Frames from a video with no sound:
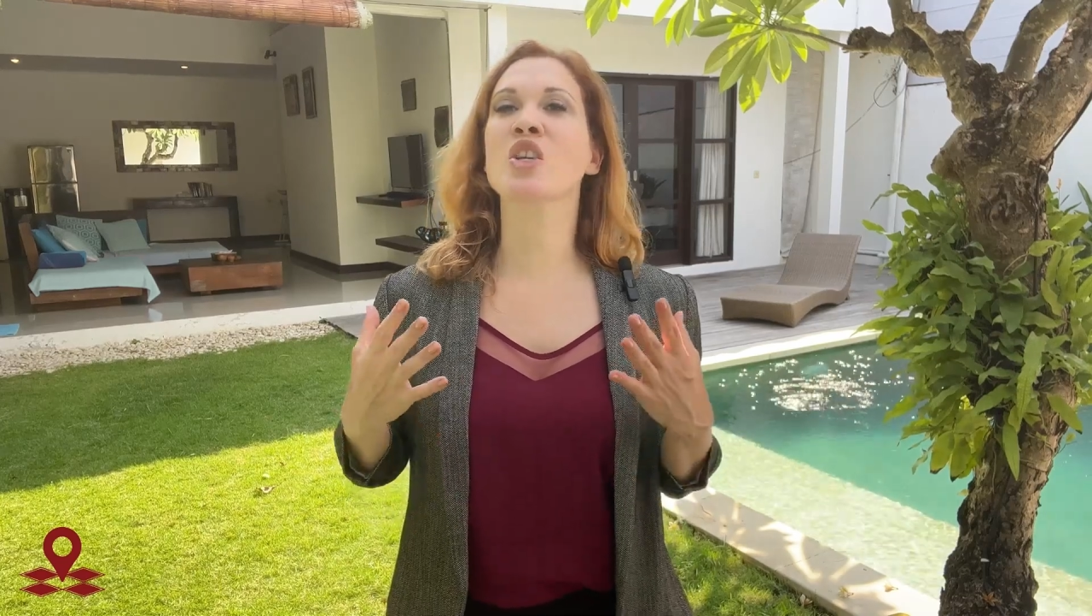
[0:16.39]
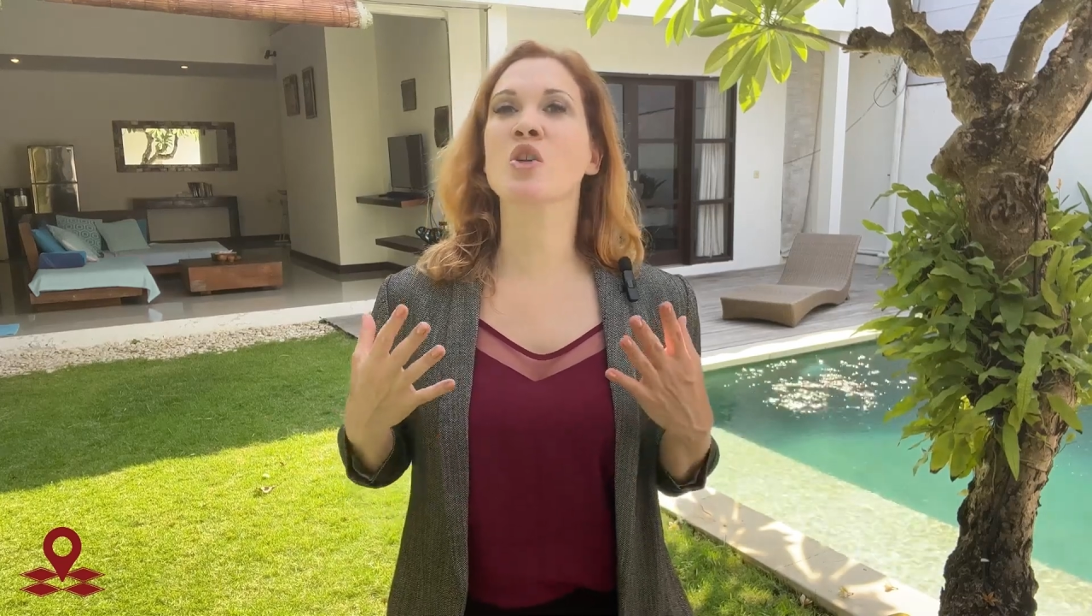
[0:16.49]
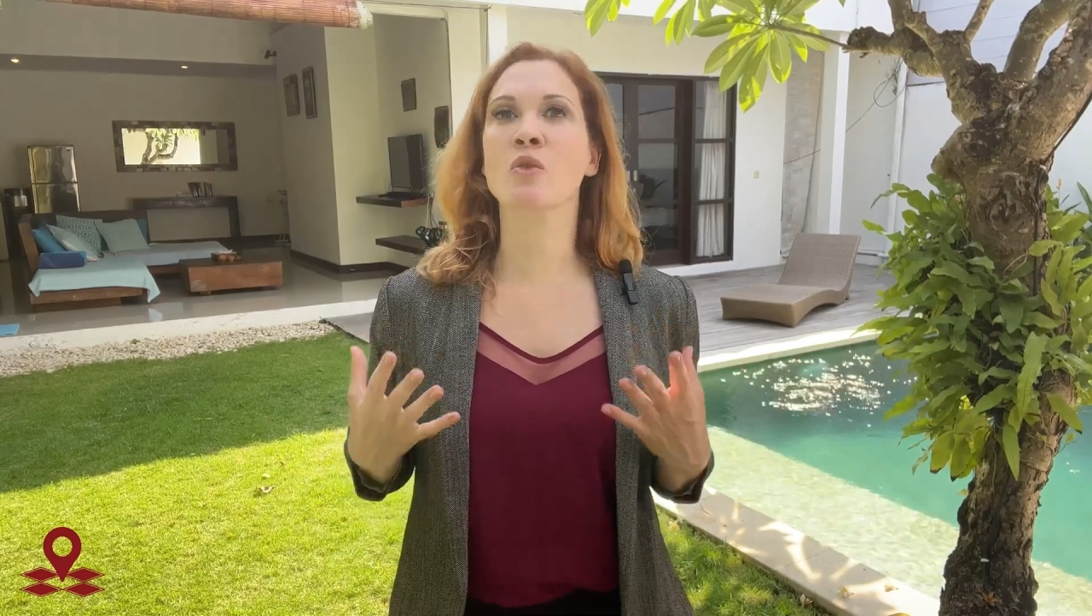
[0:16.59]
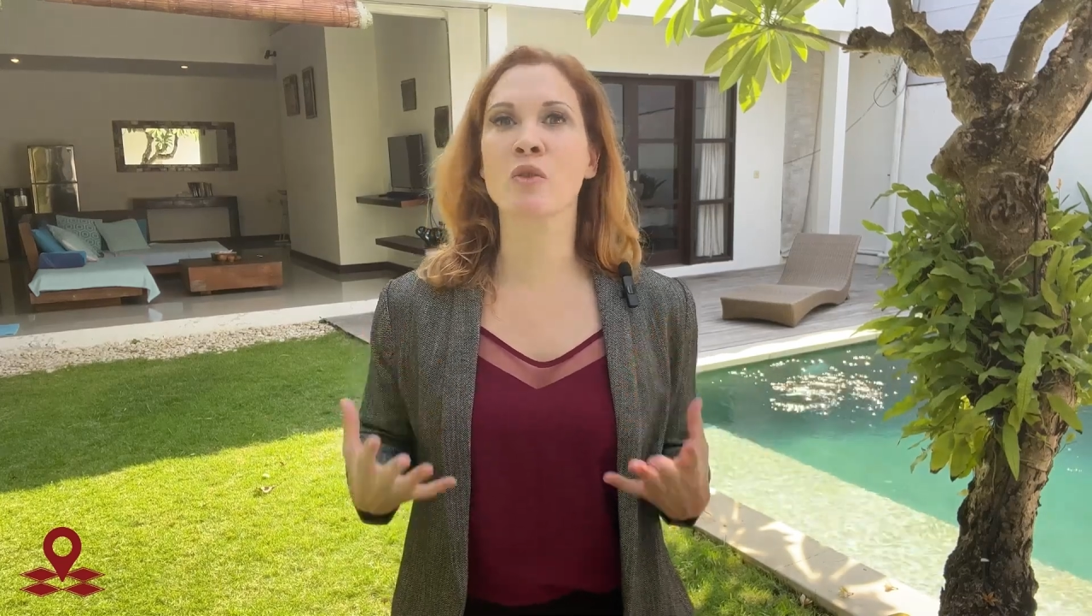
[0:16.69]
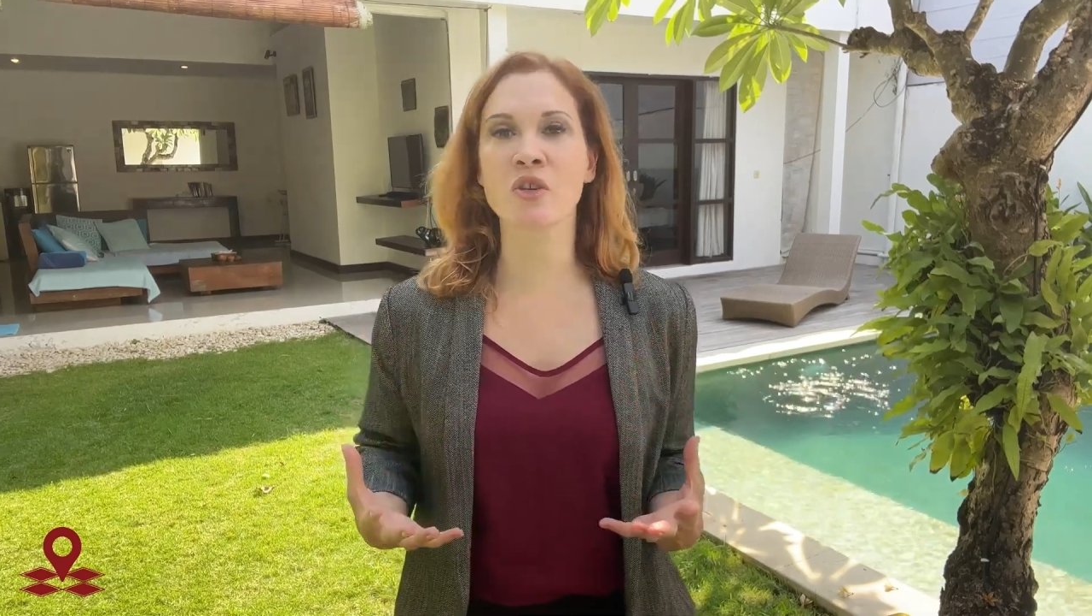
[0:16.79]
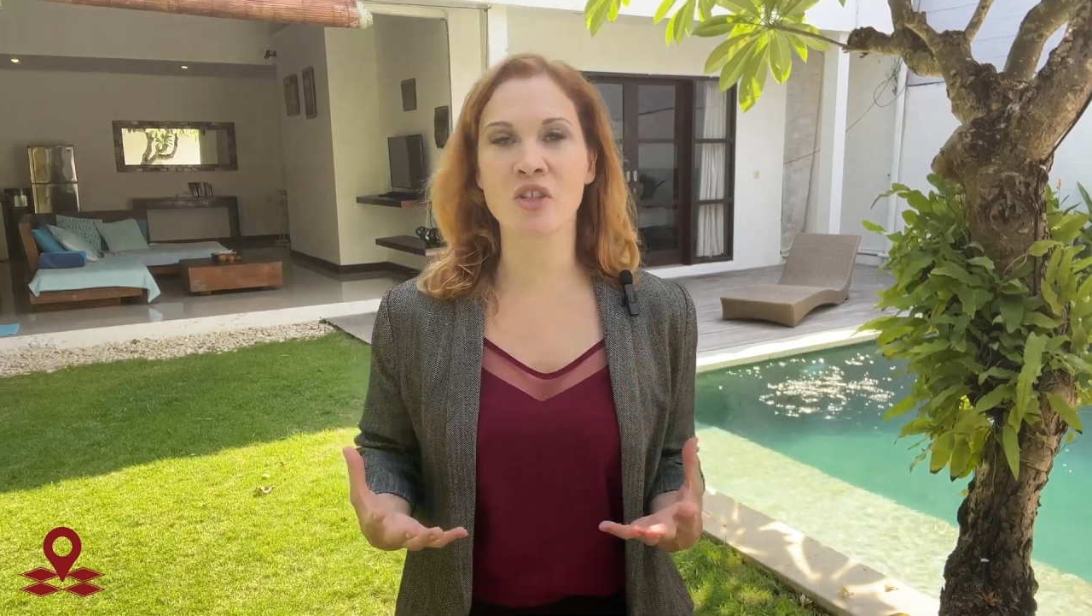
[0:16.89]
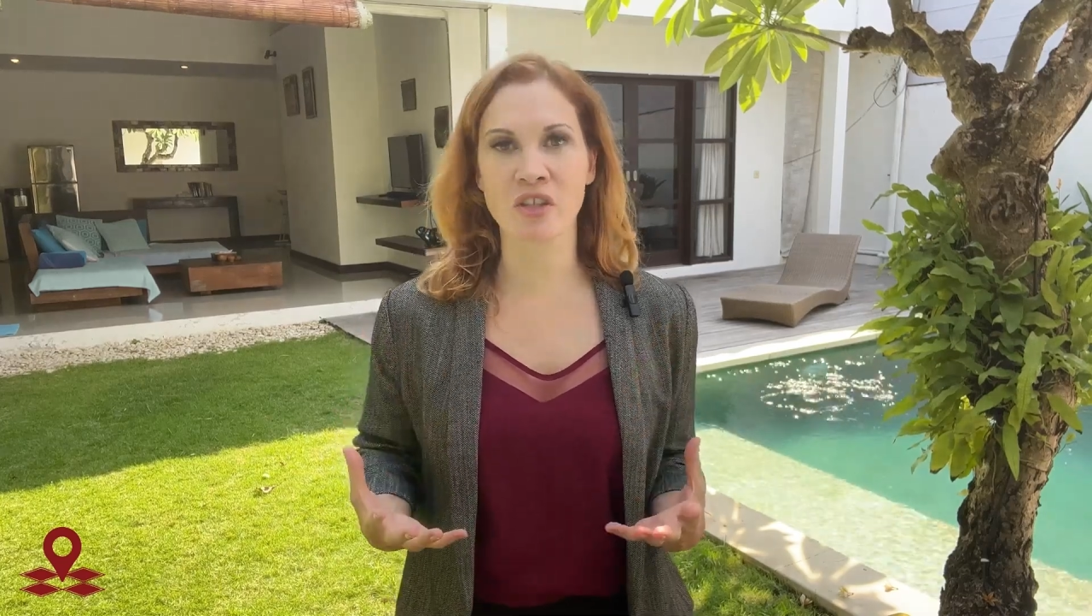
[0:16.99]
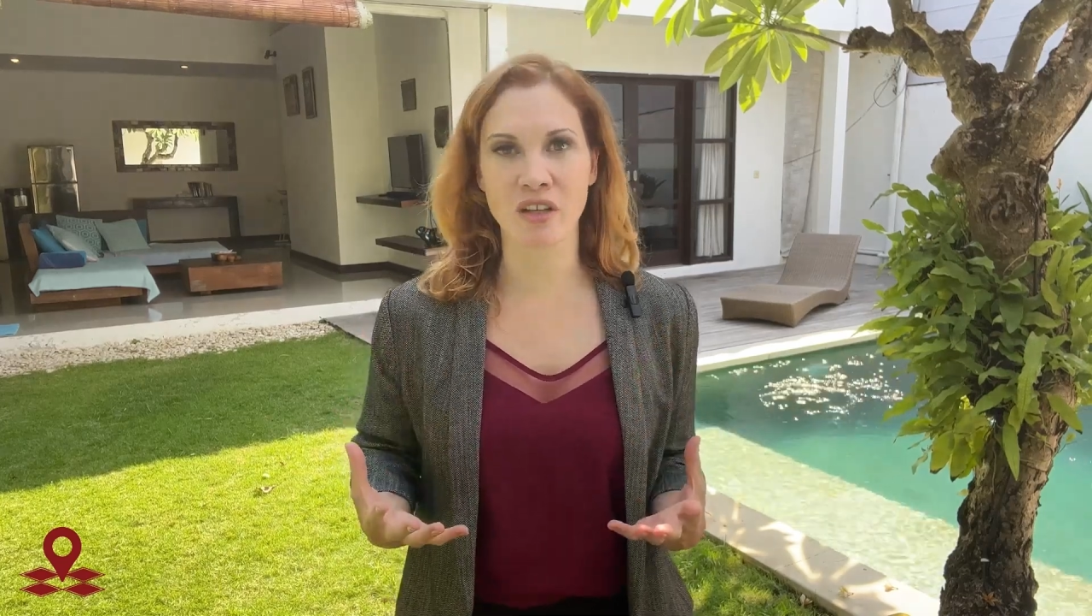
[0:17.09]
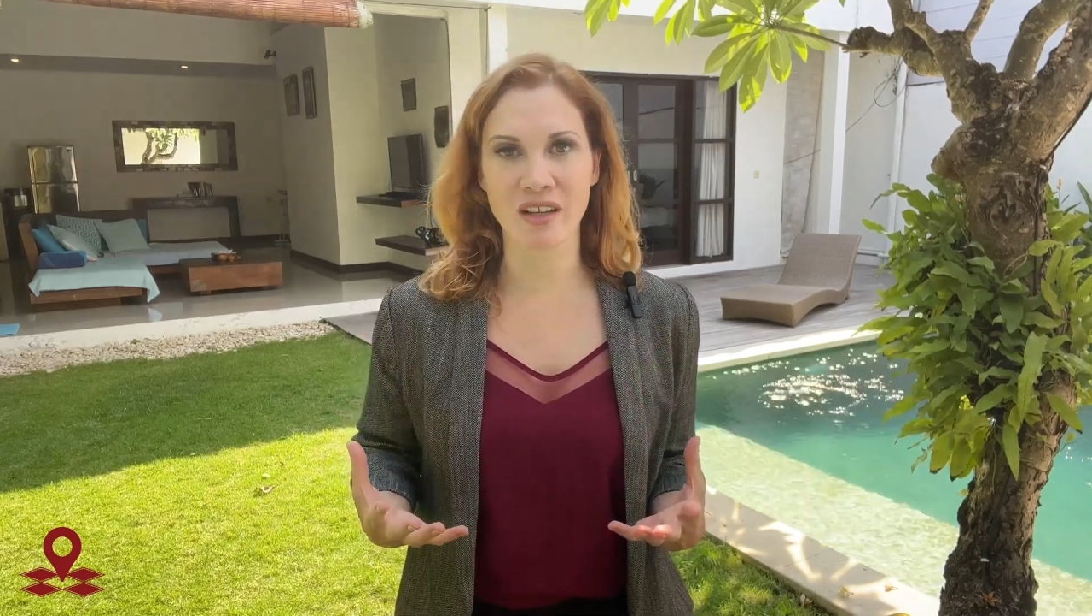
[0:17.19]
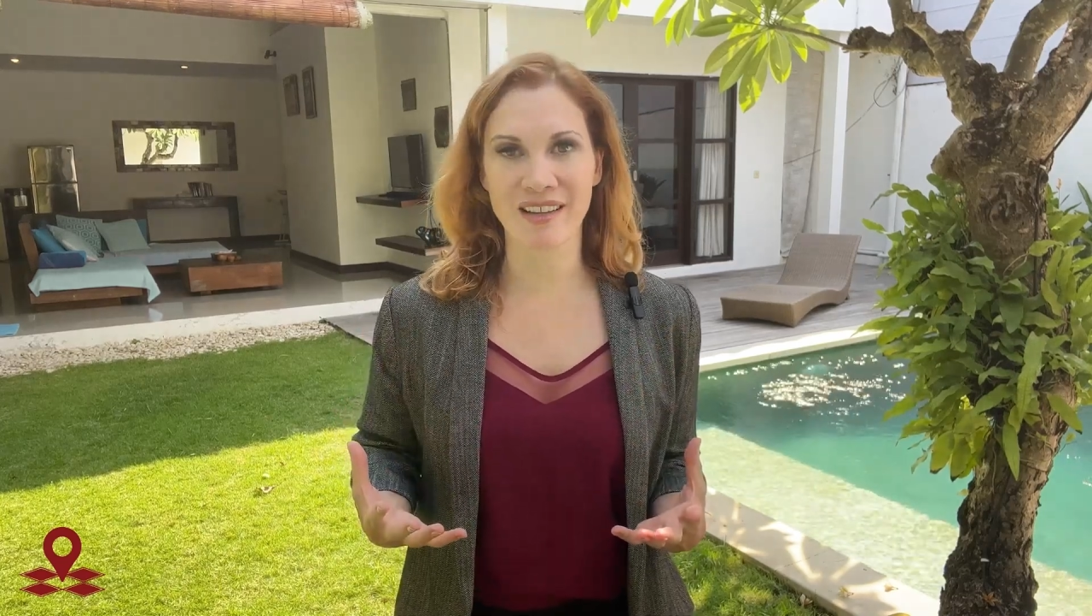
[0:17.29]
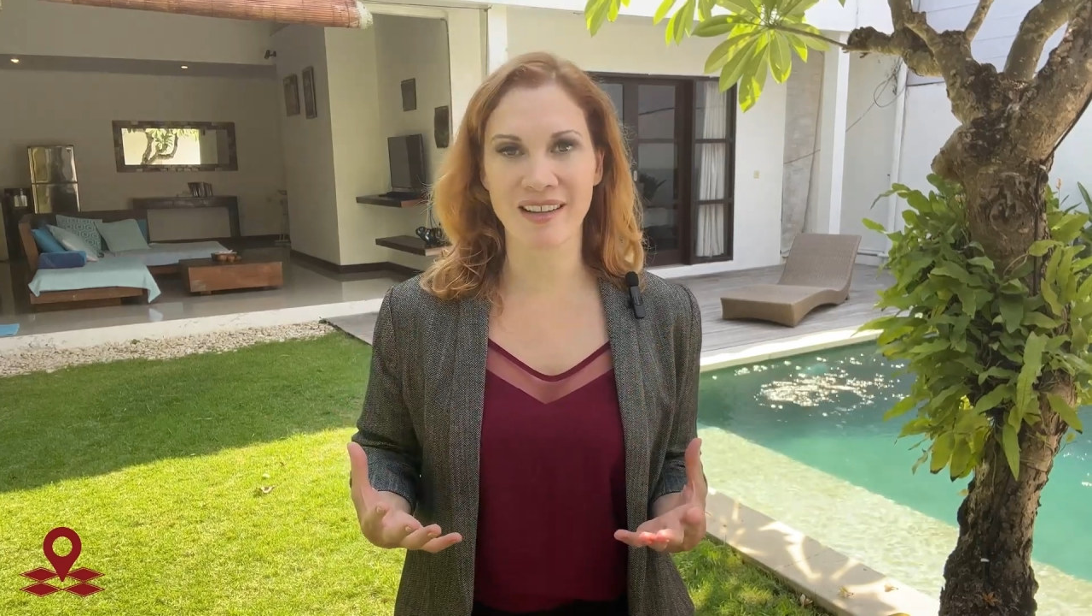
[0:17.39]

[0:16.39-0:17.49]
crucial.